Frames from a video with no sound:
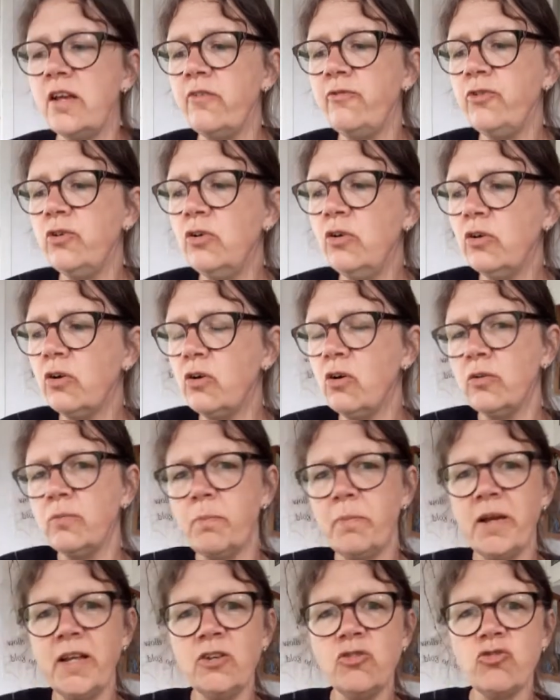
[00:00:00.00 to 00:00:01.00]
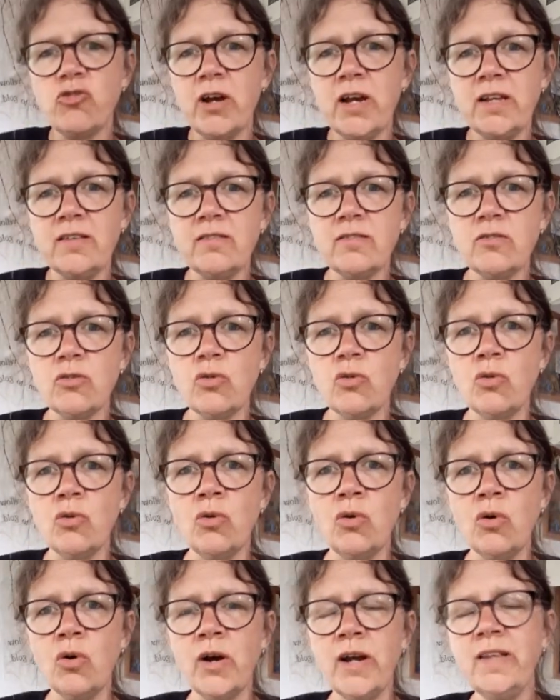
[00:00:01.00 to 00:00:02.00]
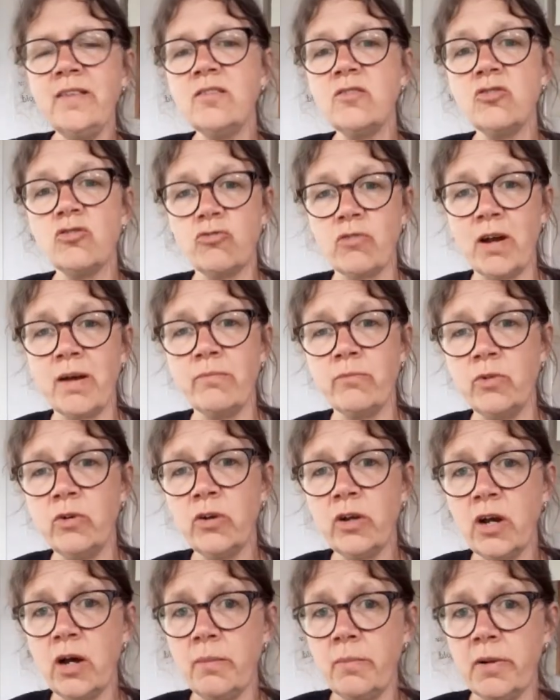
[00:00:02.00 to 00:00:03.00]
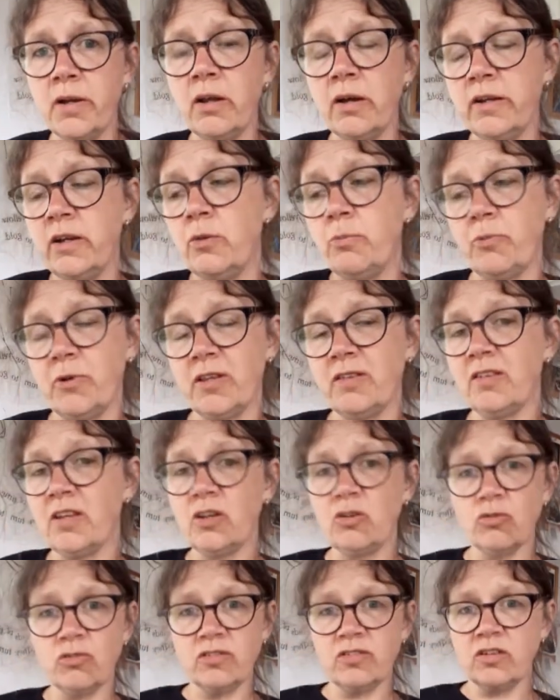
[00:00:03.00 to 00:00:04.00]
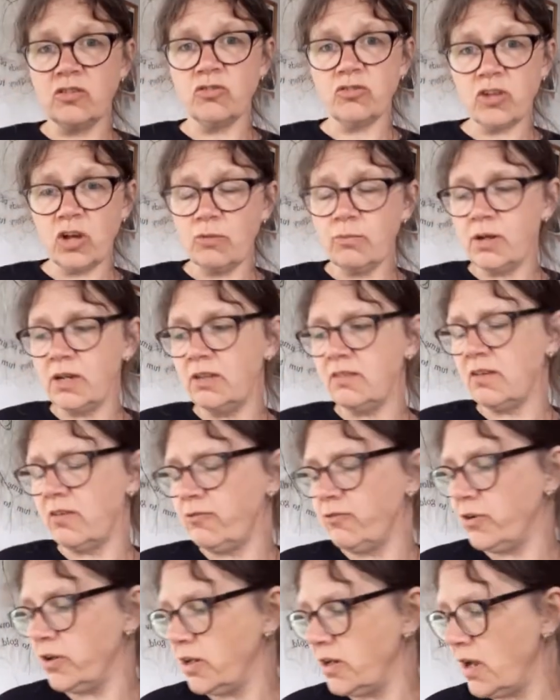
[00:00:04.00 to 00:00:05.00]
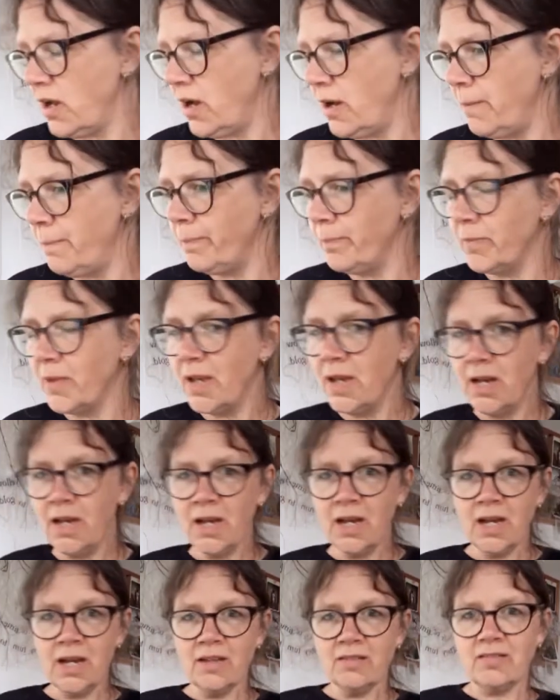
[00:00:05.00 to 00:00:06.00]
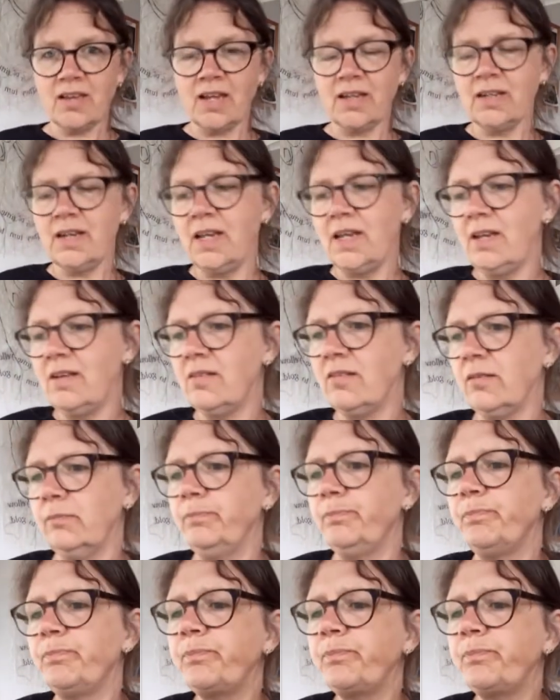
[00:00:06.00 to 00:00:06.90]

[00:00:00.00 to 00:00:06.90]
If you look on Pinterest or Instagram, look up lino printing, you'll see so many different techniques.